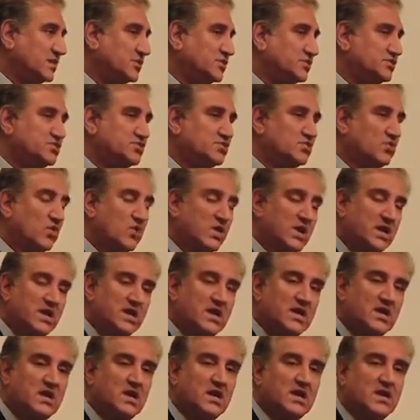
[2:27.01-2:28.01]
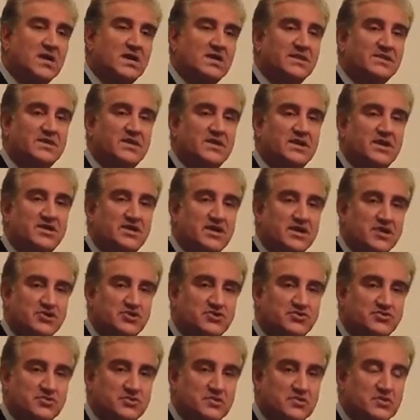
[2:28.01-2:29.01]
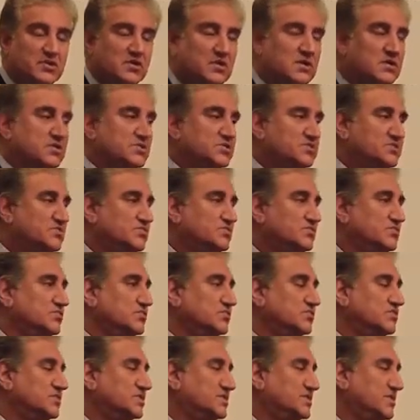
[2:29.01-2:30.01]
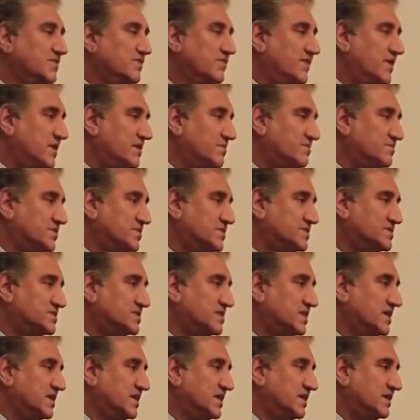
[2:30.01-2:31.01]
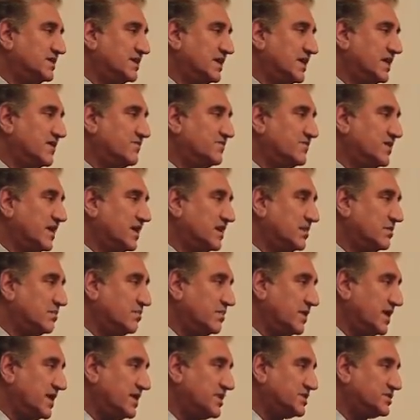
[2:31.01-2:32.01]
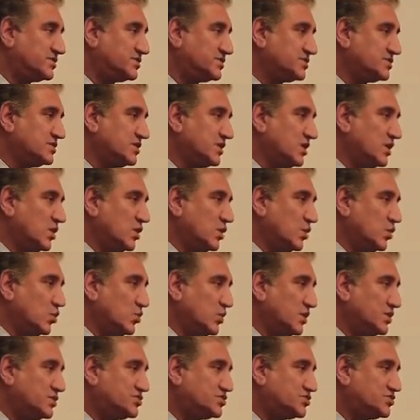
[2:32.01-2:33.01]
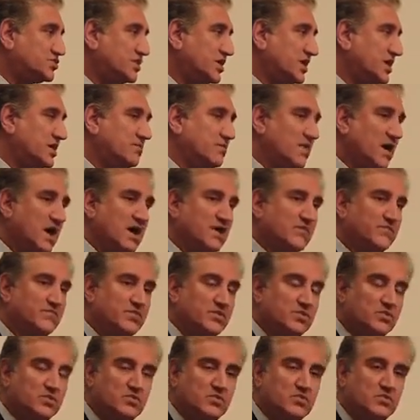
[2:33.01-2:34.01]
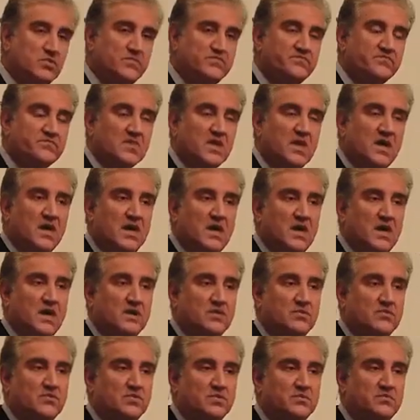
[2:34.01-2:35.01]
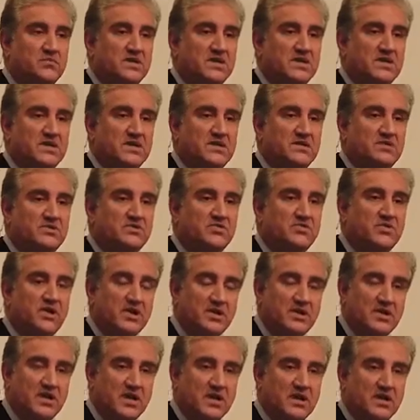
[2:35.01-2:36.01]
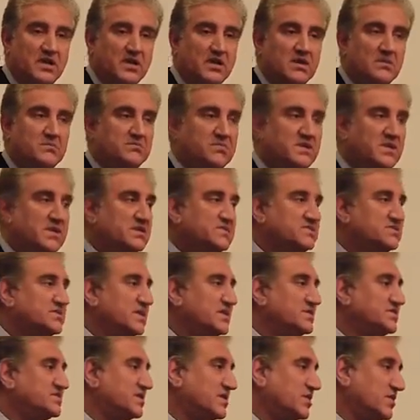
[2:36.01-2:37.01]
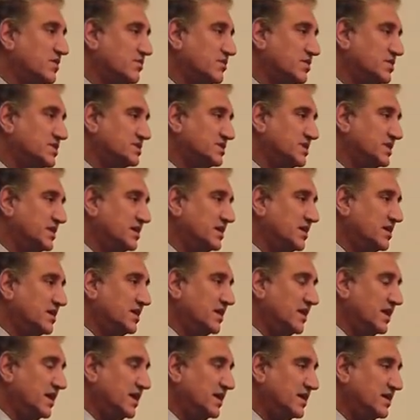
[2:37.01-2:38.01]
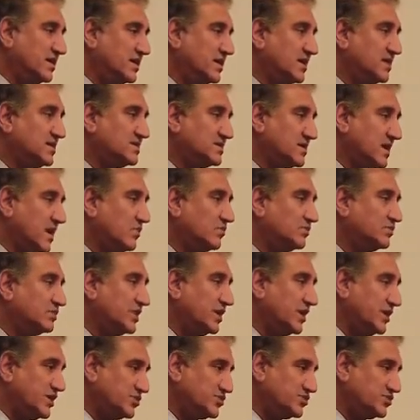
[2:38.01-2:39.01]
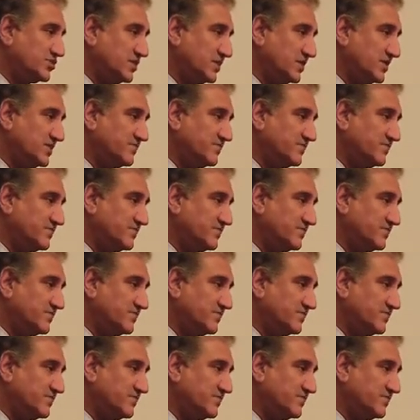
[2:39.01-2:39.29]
drawing their attention to the developments that have taken place, which, in my view, could be threatening peace and security in South Asia.